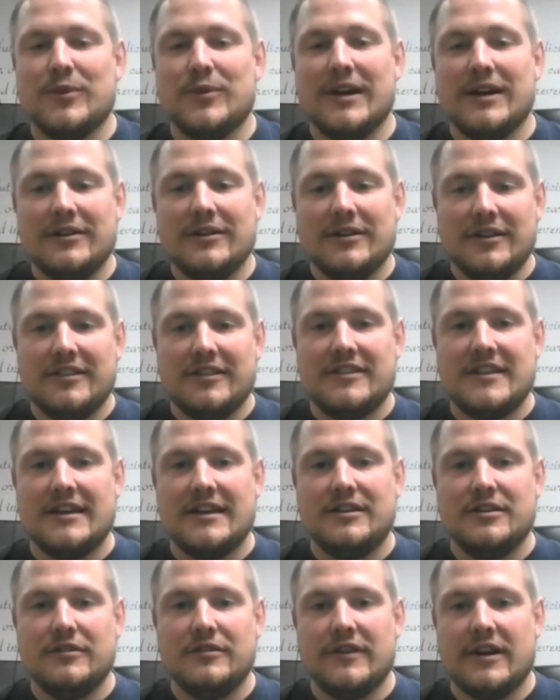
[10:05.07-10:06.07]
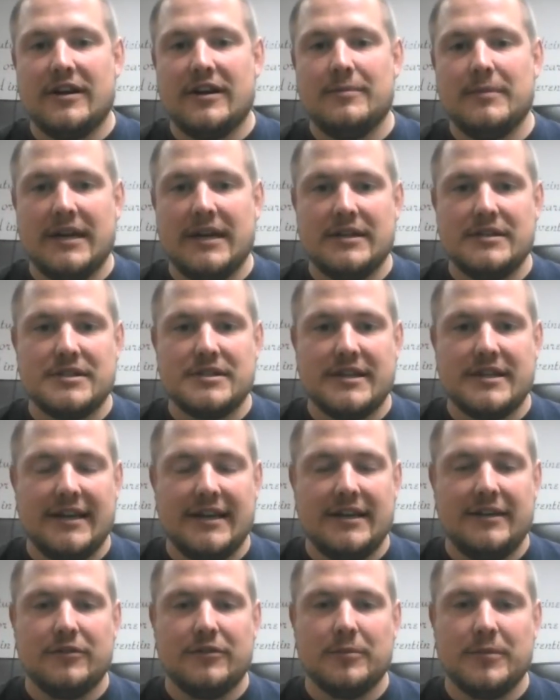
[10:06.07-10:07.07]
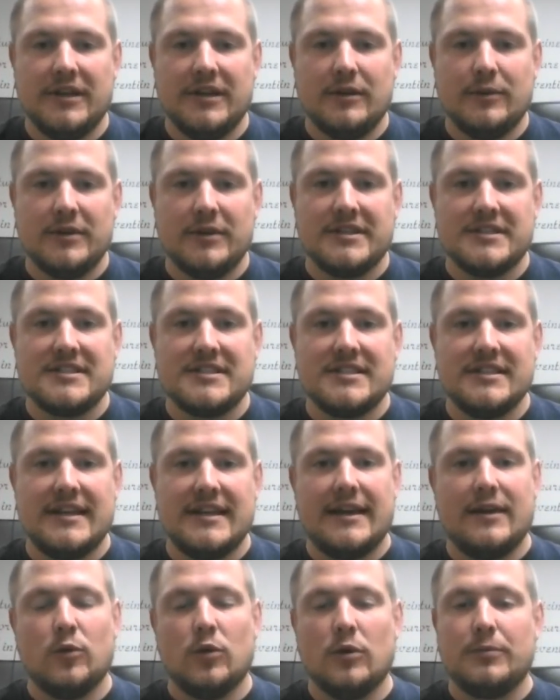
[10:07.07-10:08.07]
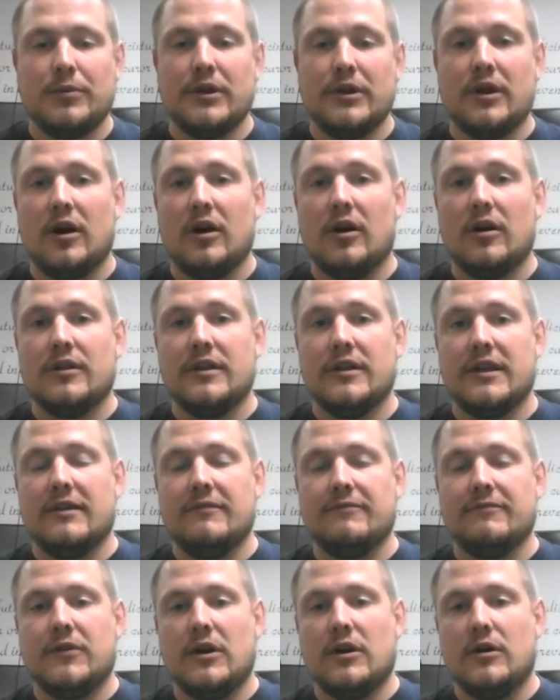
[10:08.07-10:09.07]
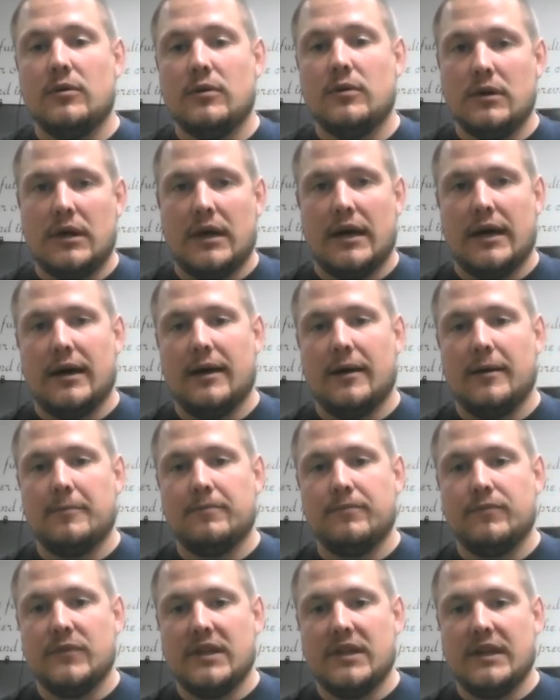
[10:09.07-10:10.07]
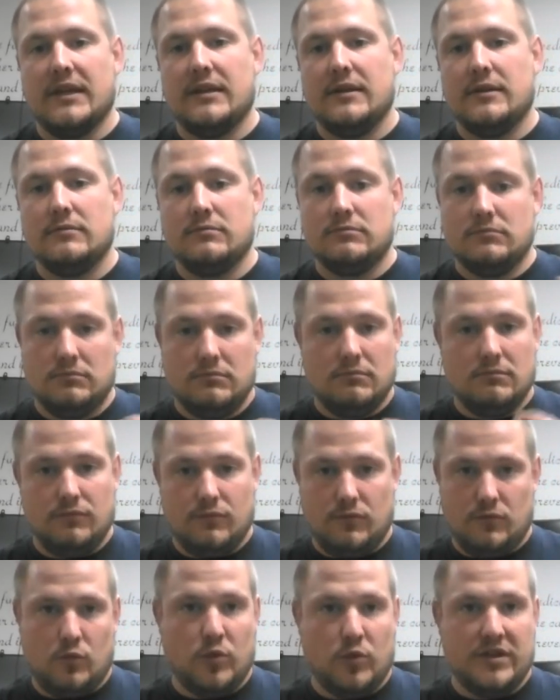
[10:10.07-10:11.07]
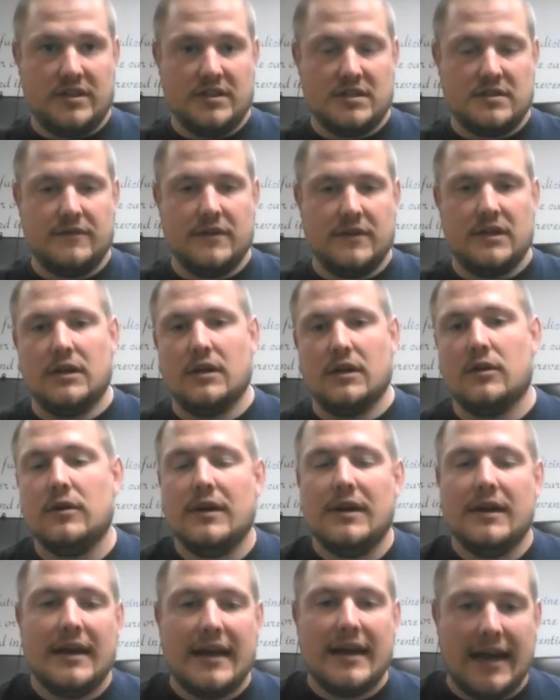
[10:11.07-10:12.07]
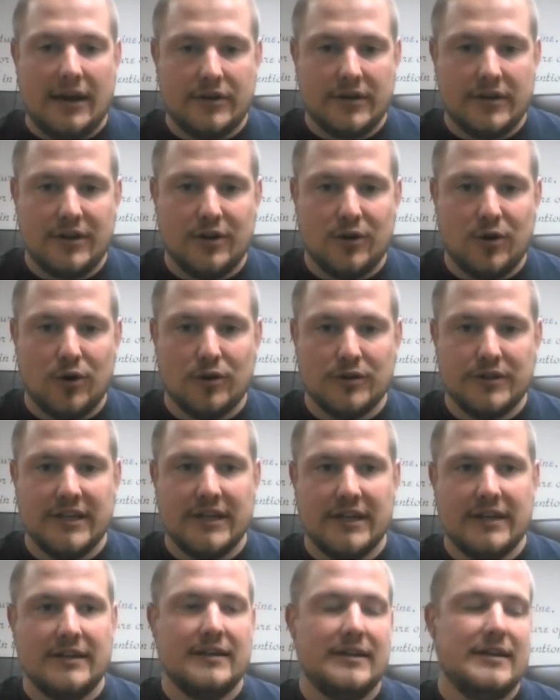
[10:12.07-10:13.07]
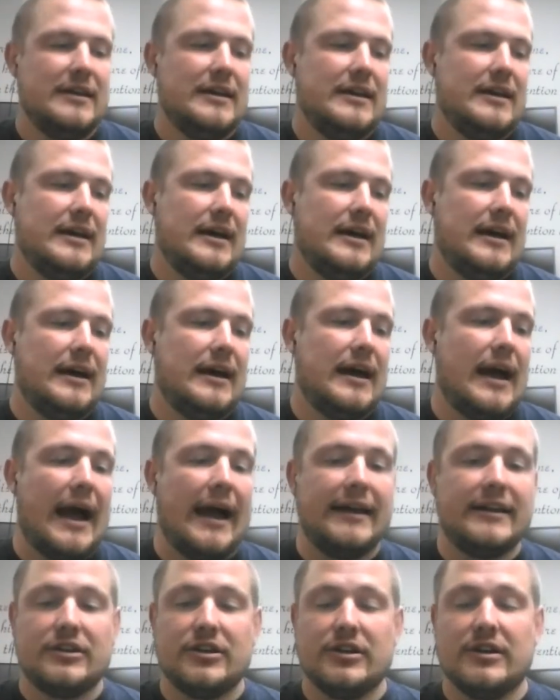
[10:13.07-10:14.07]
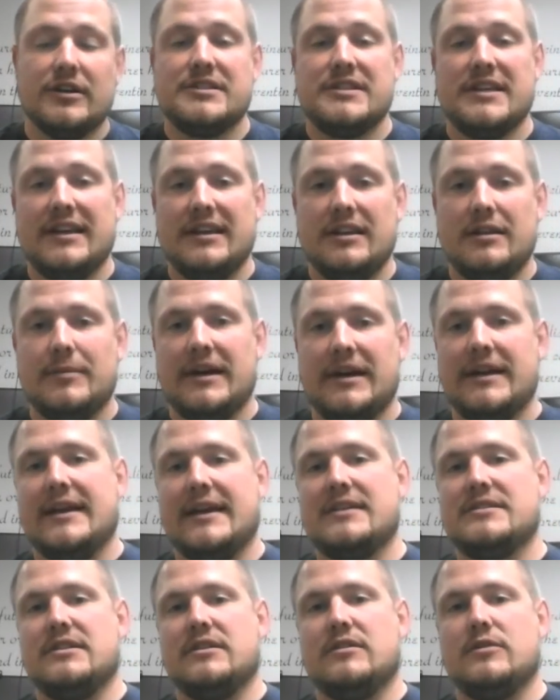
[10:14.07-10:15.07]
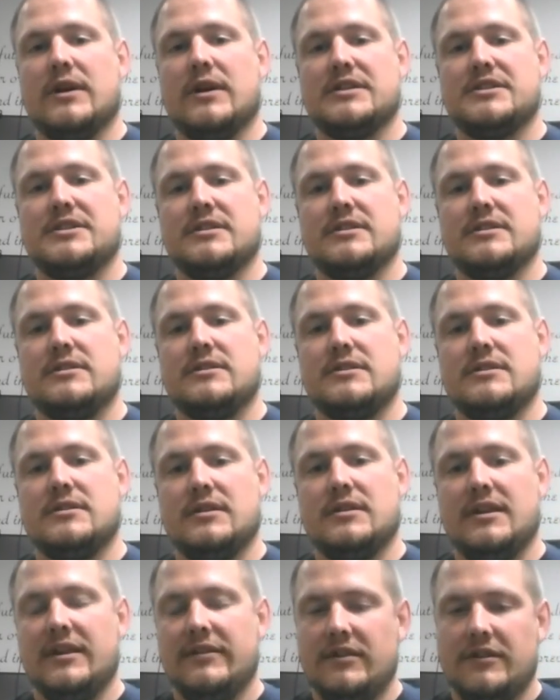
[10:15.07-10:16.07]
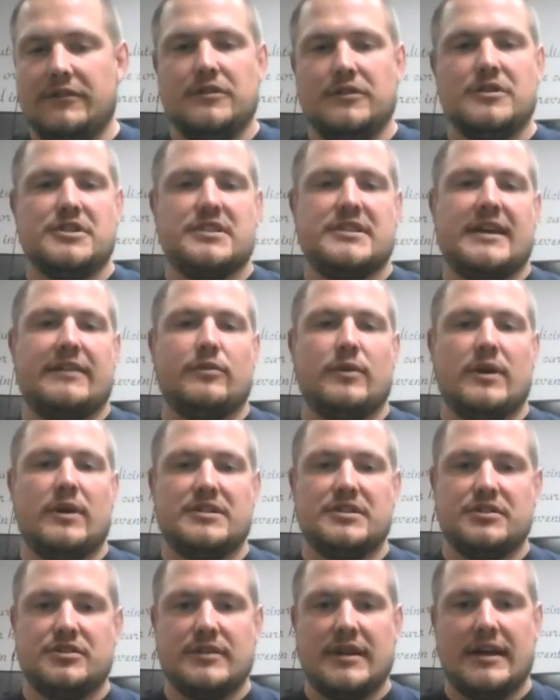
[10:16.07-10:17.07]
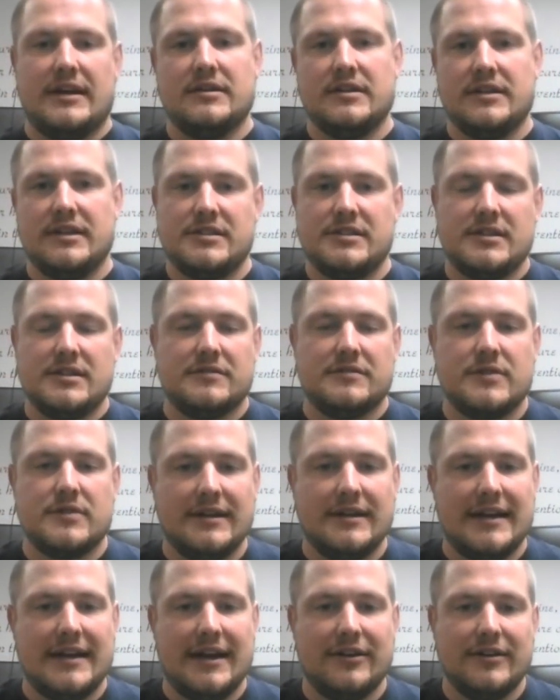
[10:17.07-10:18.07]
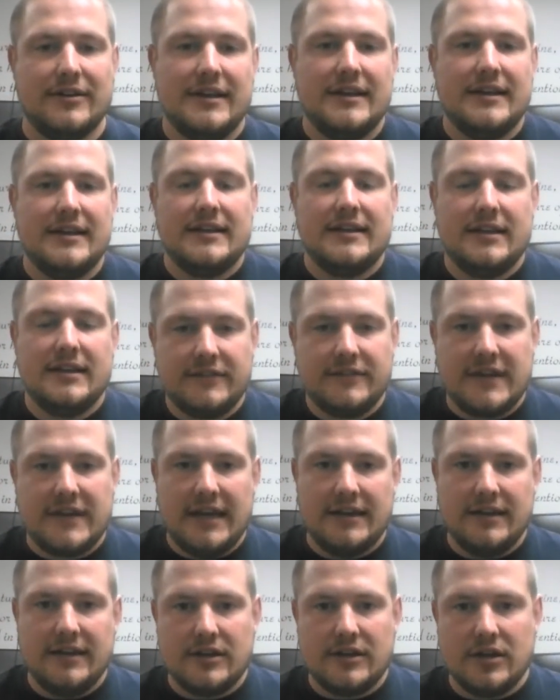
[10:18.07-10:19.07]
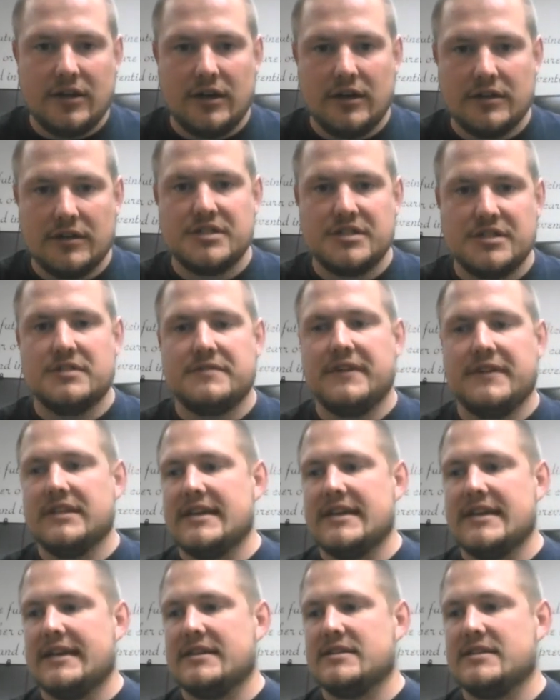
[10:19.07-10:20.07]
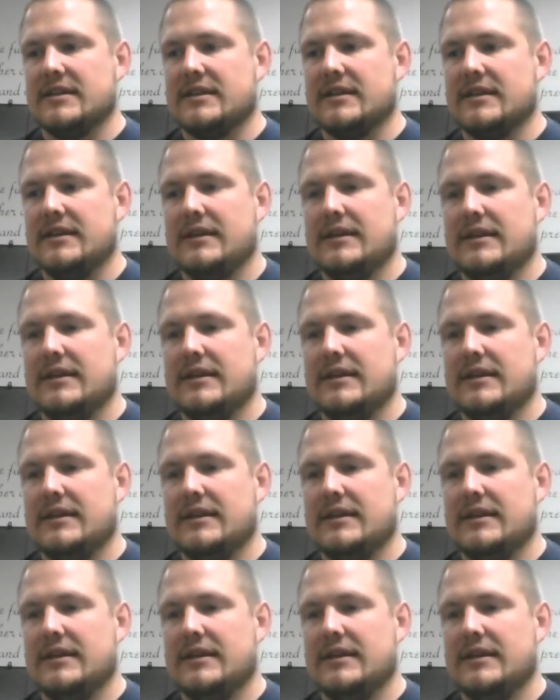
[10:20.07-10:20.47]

Well, thank you very much, Katie, for being with us today. We'll put all the info um, in with this video, how to yes. get a hold of you. Uh, I encourage anybody has any questions, even if you just have questions trying to get stuff straightened out, give Katie a call. She's fantastic.